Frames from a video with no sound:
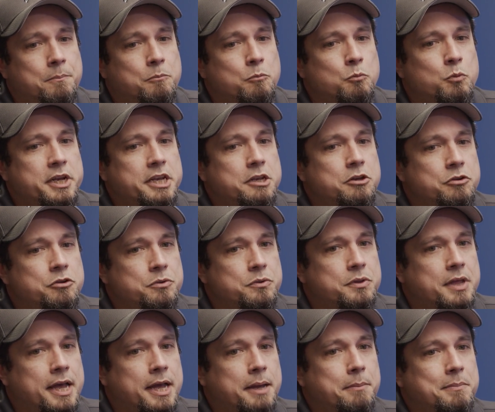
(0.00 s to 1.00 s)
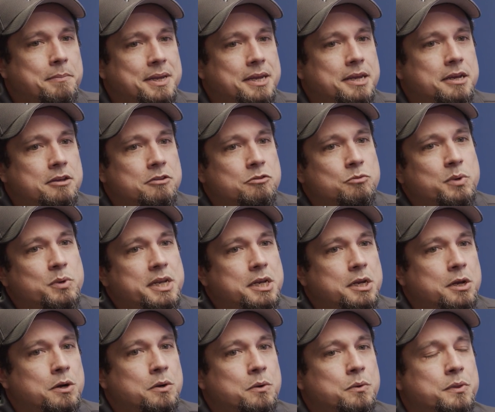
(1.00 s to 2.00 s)
We do that because we
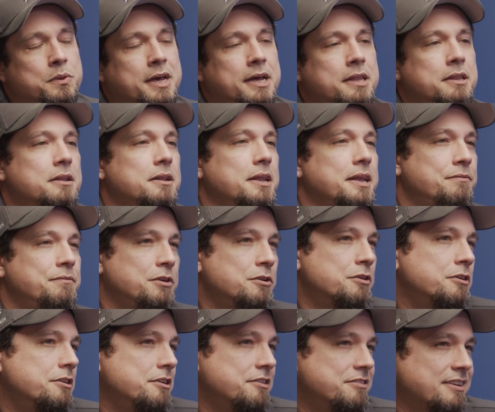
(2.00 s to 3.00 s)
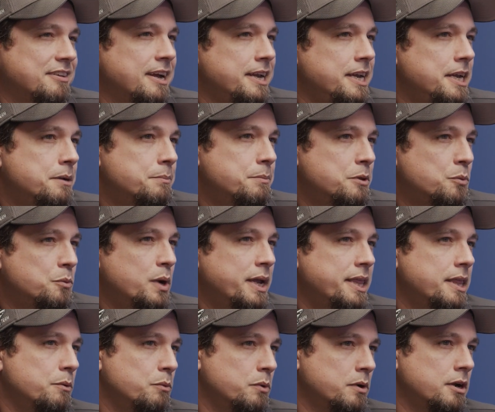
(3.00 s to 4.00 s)
know that if you're designing them the way
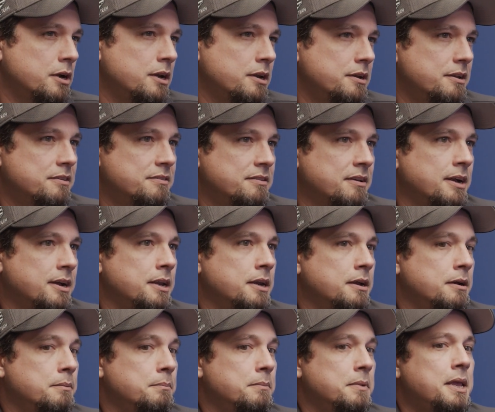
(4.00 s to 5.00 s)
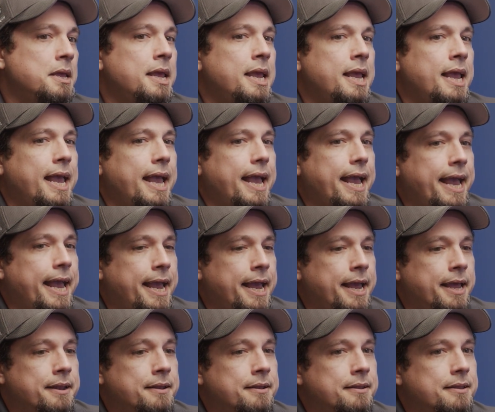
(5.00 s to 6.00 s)
that we're going to design them
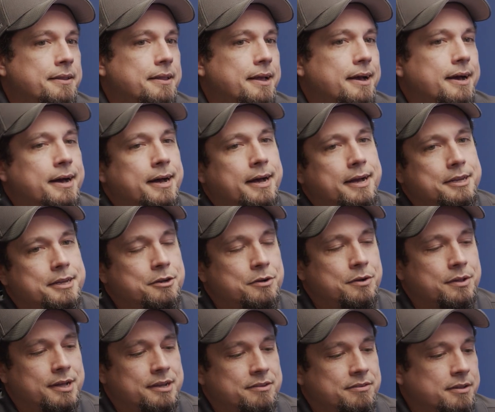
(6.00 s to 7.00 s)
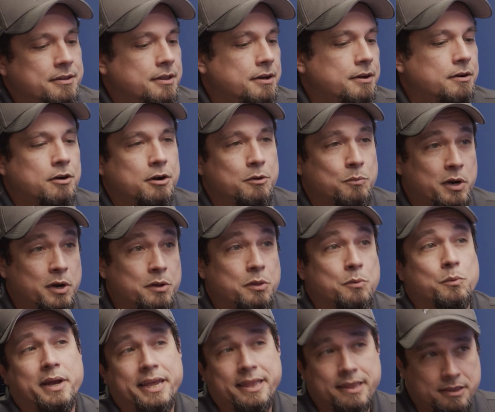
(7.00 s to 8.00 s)
and utilizing the hardware
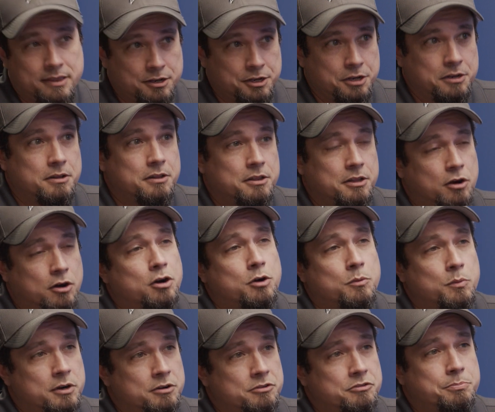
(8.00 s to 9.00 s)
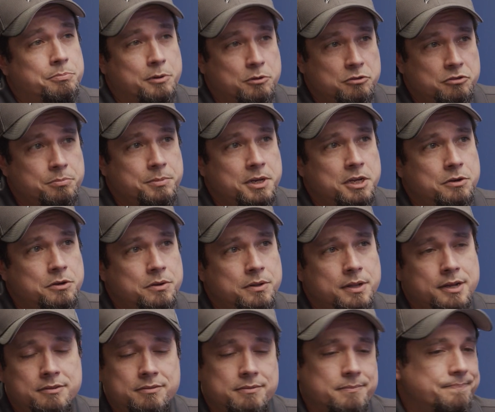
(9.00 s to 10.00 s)
the way that the hardware is supposed to be
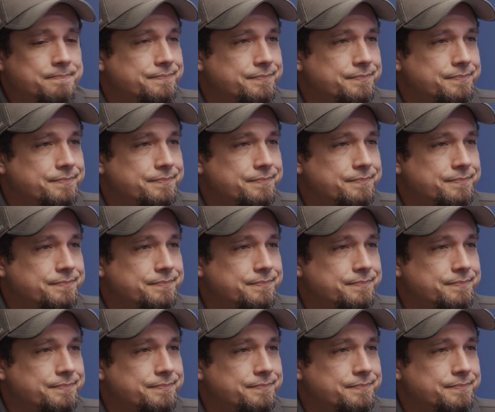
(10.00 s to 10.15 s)
utilized,